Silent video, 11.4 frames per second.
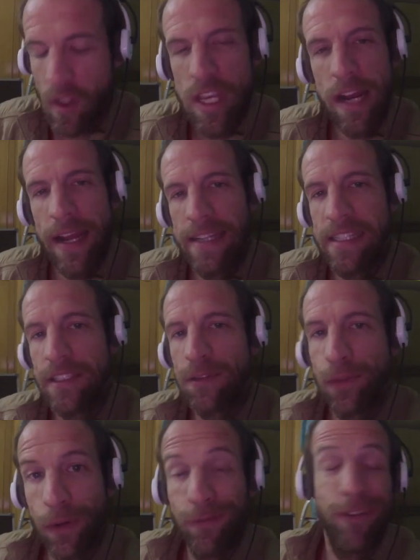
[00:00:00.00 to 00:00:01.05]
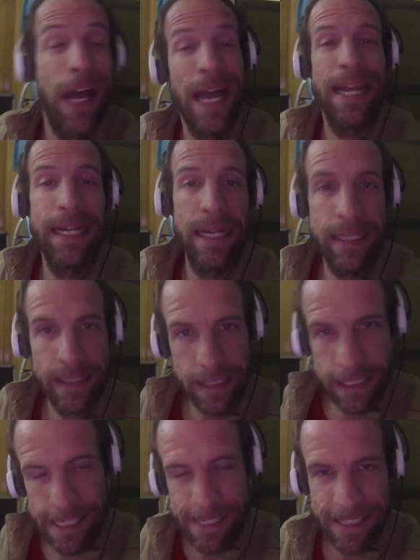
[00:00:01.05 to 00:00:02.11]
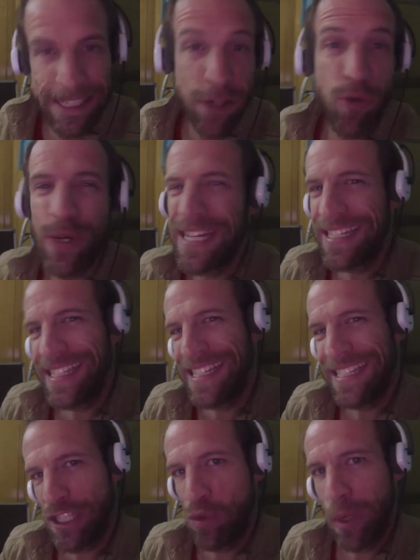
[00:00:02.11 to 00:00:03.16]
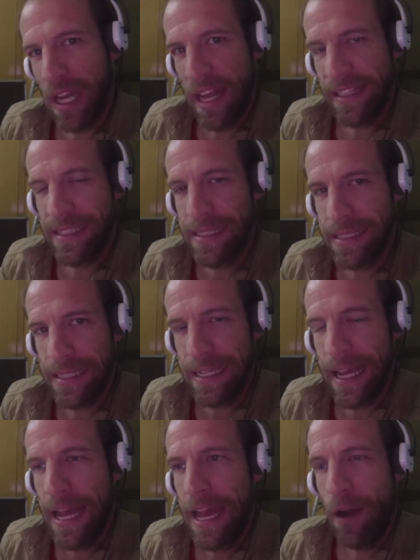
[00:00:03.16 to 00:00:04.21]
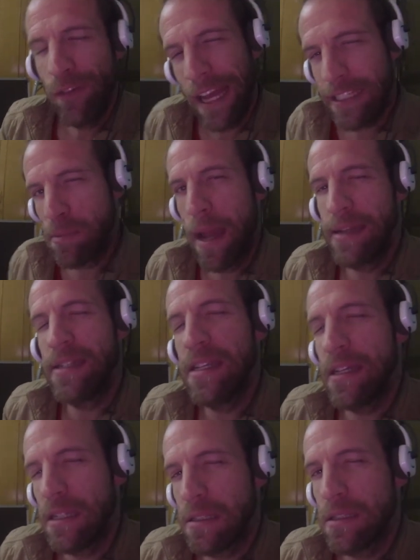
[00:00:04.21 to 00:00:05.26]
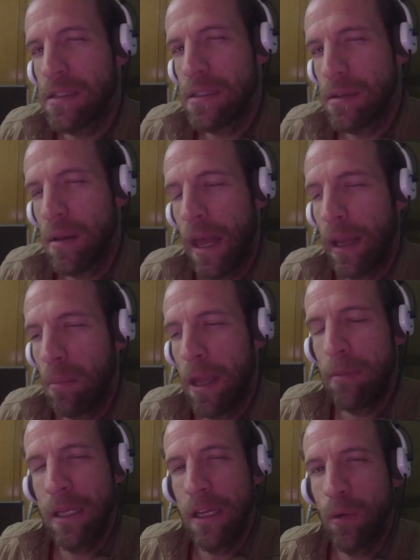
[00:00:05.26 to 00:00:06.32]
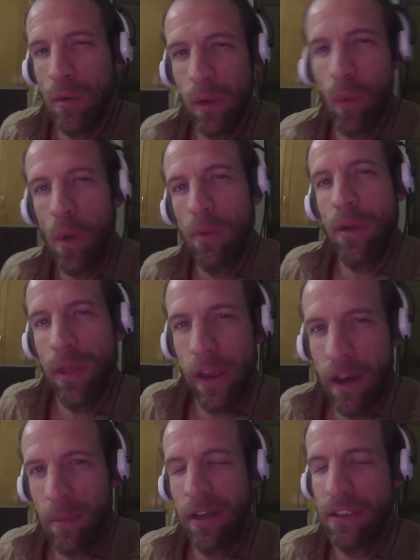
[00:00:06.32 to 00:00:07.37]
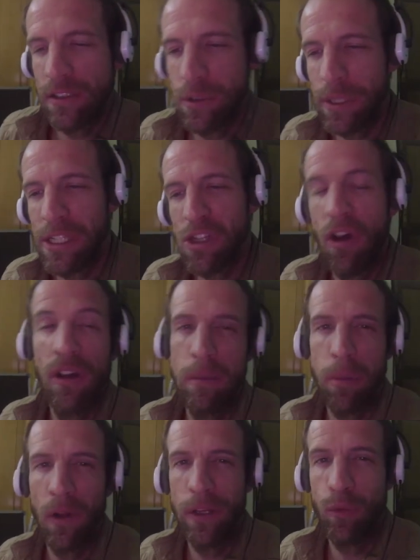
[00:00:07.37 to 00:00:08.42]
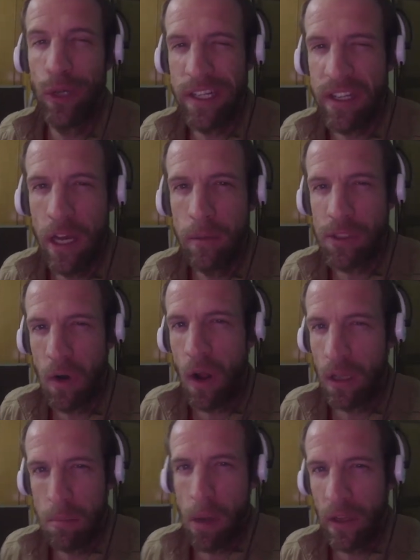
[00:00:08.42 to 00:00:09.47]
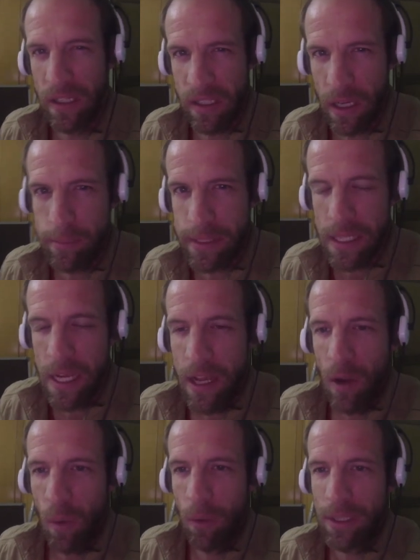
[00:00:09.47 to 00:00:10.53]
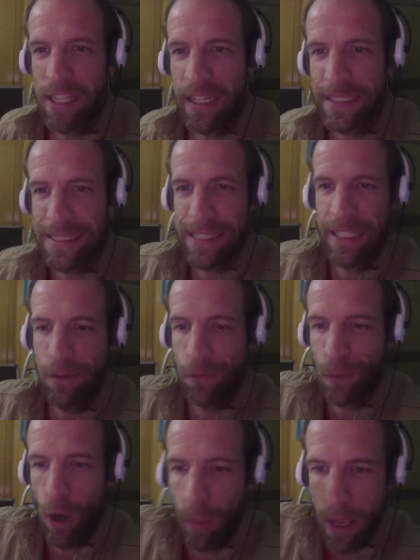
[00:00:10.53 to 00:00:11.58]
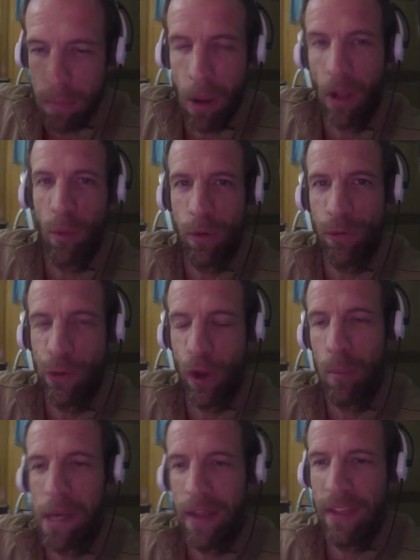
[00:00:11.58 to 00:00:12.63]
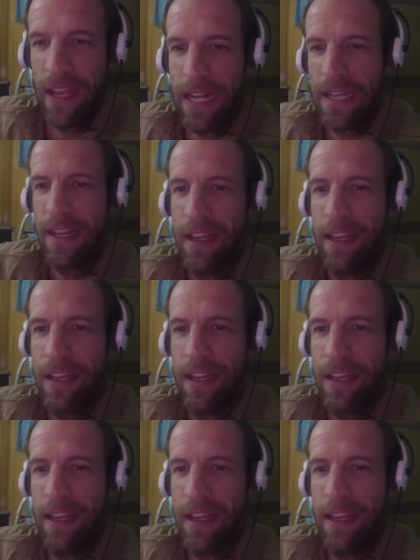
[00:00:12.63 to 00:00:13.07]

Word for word: You got any ideas for Vine uh, series you would like to see? I've got some ideas like maybe like one we're thinking about doing is Holly Bolly redubs or Holly Bolly dubs, where we take a scene from a Bollywood film and then